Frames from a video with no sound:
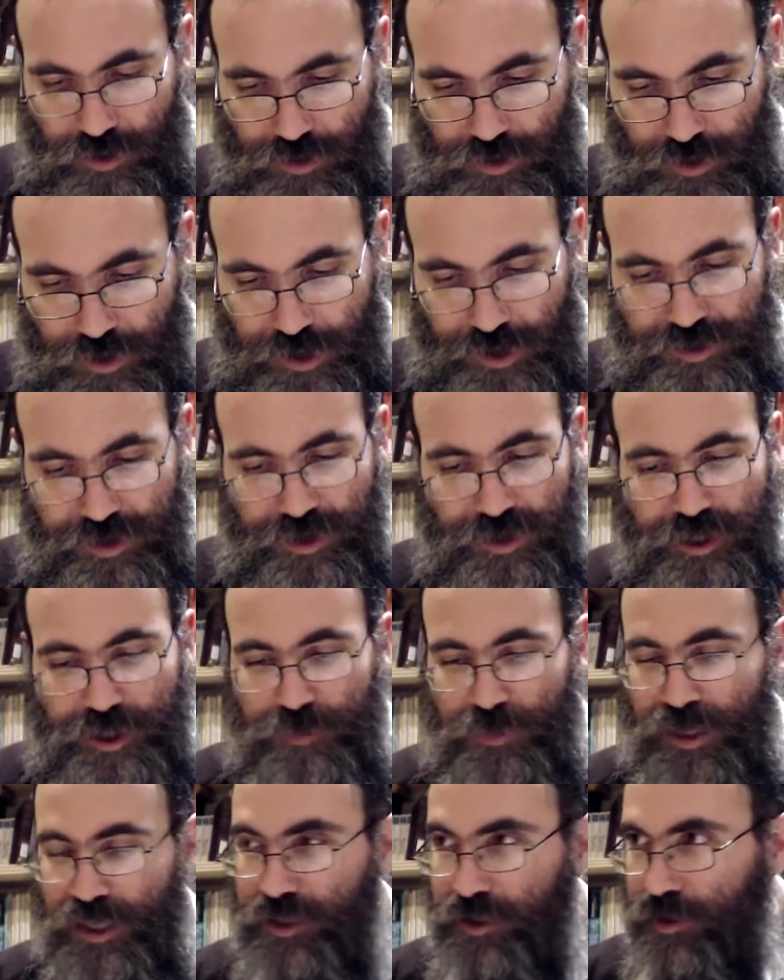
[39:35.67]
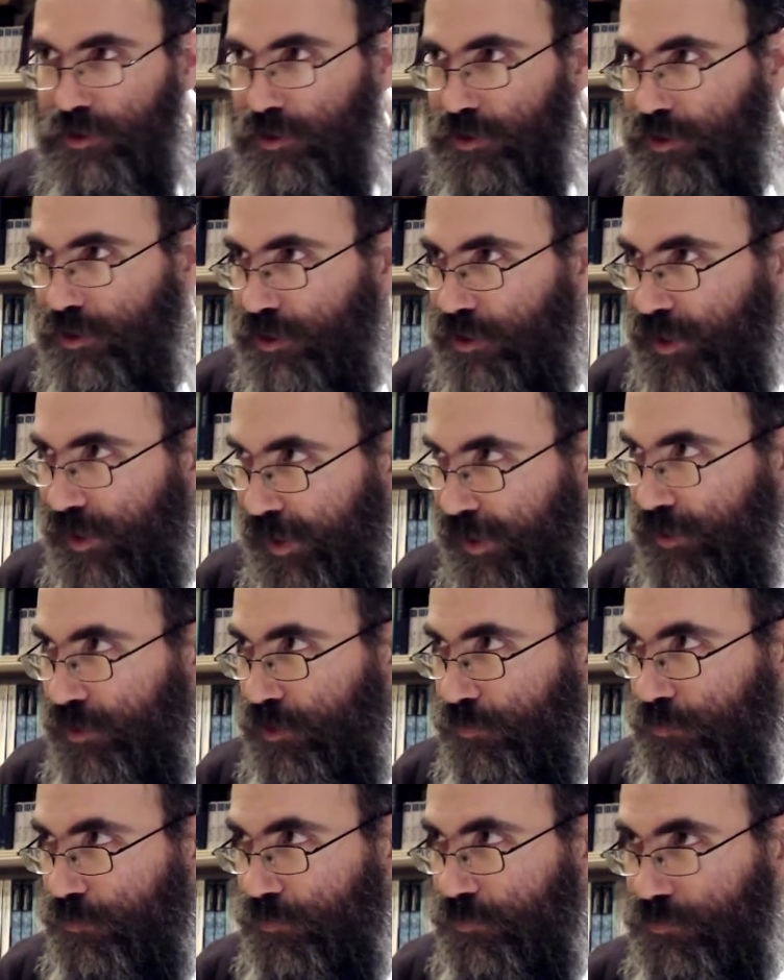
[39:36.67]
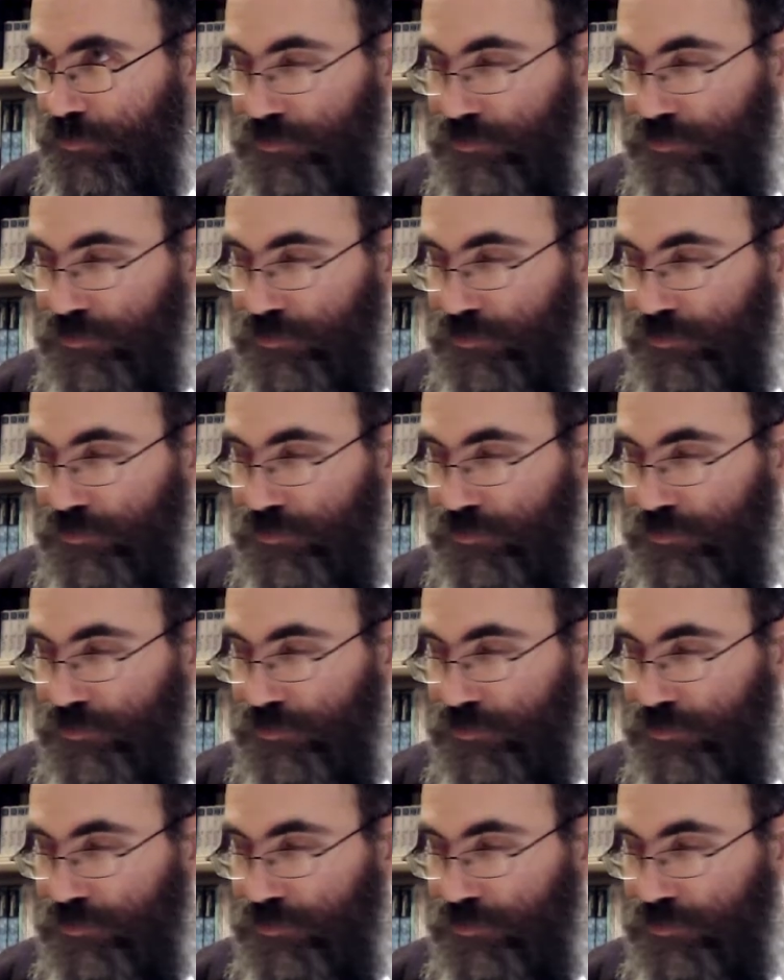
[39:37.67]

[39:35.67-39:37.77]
So now he's going to explain the kelim.